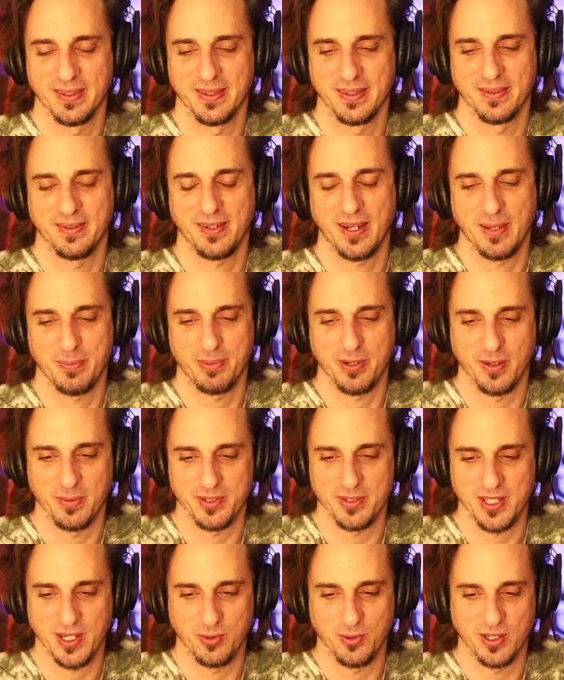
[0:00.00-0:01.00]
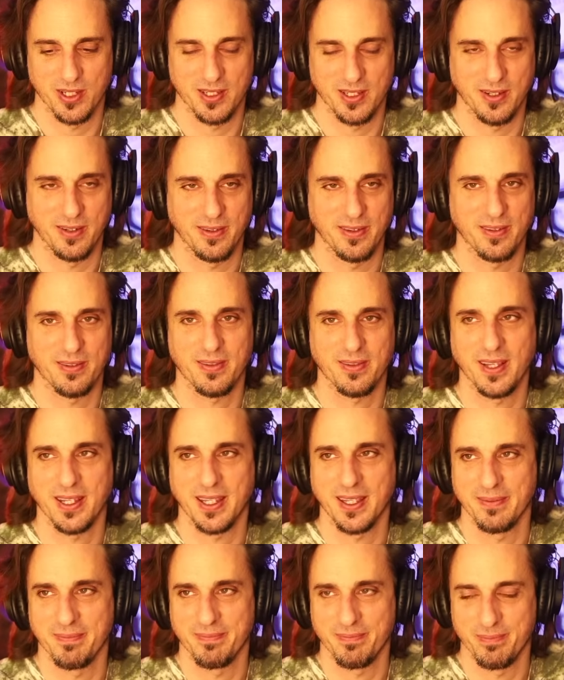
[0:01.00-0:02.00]
So I promised I wouldn't do this like
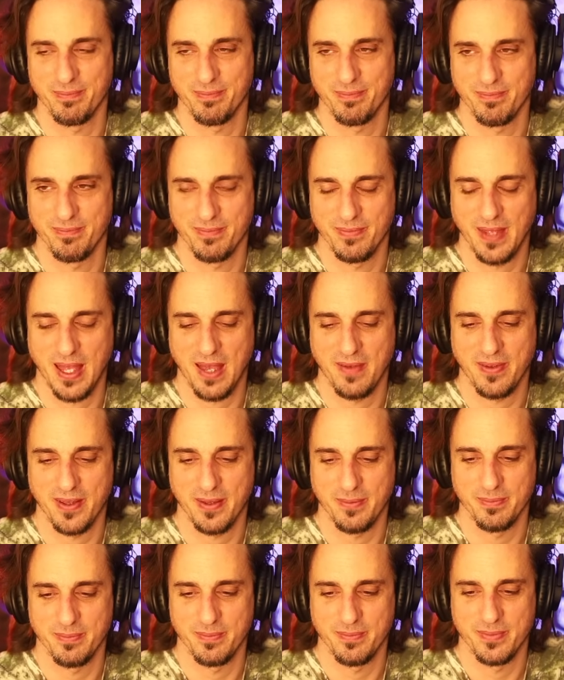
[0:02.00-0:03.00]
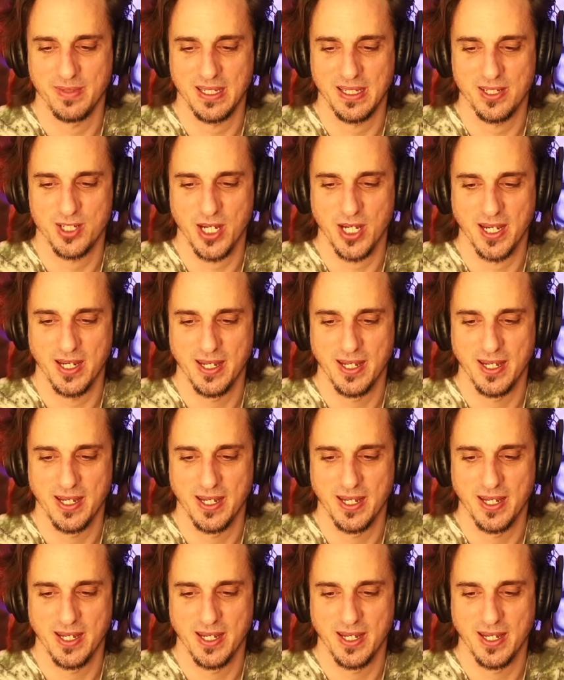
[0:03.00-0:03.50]
a FM DJ.